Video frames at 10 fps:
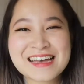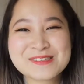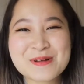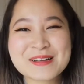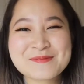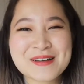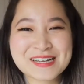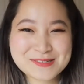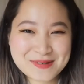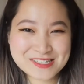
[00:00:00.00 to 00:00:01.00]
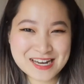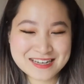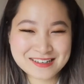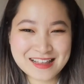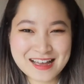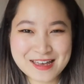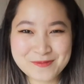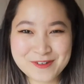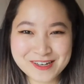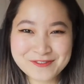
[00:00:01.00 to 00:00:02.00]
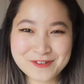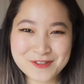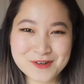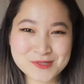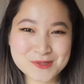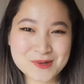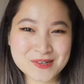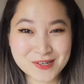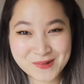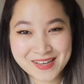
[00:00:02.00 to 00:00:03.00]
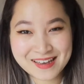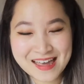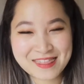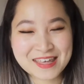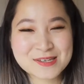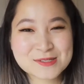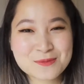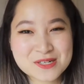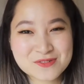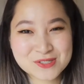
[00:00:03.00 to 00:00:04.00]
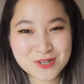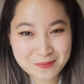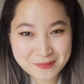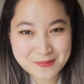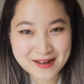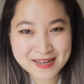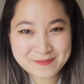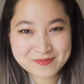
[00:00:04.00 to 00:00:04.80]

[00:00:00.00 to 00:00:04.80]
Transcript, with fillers: and welcome back to my channel. I am Ryn, for those who are new here, thank you so much for stopping by.